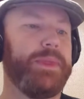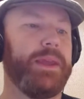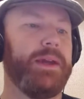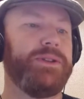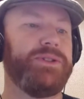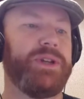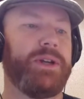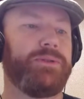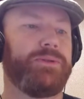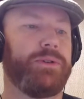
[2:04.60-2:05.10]

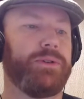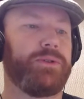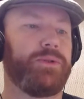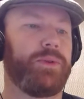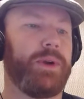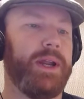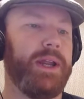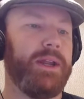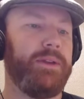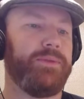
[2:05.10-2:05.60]
General
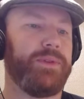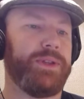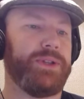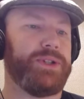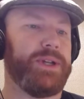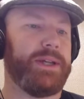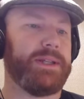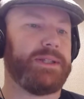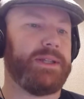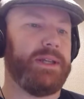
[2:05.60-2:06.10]
Craig for the
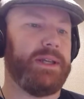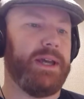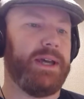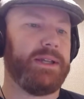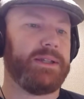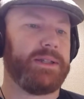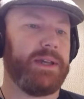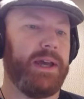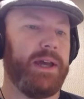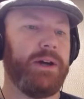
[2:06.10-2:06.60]

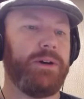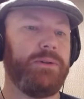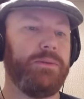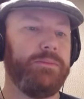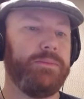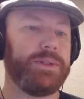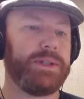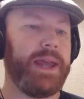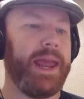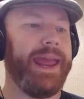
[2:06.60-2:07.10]
JCS,
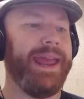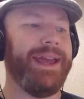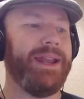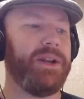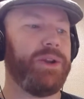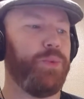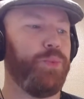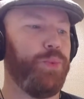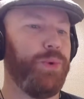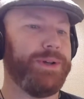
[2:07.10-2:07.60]
Helms, and
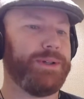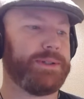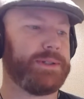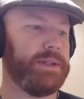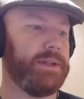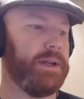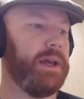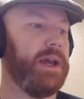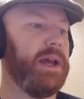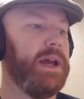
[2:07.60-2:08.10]

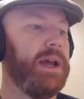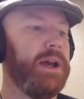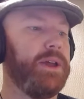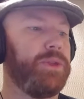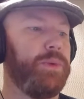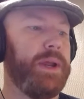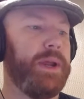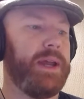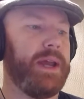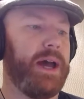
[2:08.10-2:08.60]
Wilson.
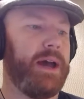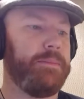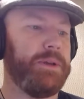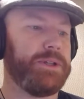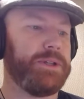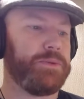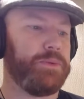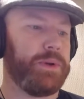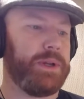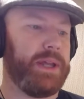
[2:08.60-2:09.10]
3
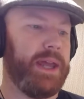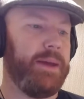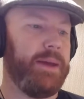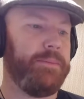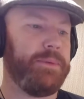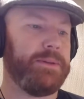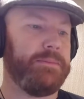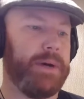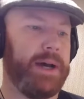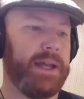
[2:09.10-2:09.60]
copies were
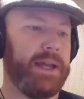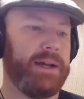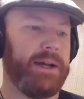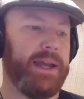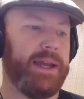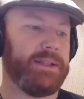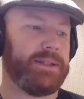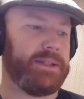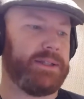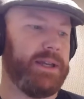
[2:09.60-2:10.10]
kept by
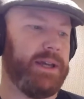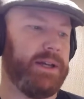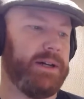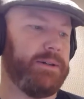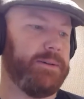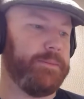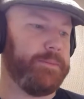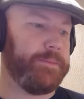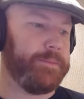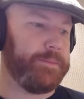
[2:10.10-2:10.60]
Lansdale.